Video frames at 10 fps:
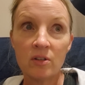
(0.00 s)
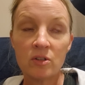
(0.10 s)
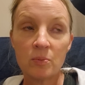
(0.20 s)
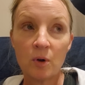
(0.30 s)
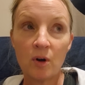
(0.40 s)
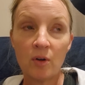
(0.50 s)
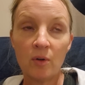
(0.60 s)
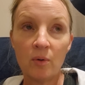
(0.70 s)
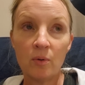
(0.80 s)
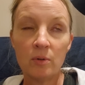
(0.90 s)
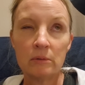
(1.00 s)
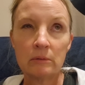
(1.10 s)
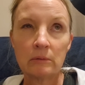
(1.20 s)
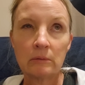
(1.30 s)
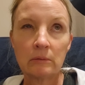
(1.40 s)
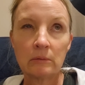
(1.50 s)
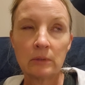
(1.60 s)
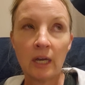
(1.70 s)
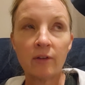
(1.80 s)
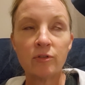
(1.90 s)
tomorrow
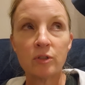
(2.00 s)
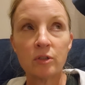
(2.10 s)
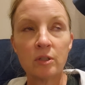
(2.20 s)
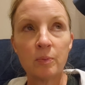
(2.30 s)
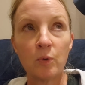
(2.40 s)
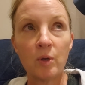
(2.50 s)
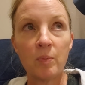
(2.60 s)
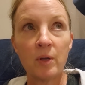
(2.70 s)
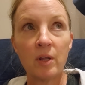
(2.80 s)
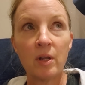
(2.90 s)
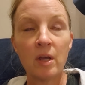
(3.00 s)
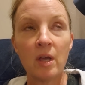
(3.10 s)
after the appointment.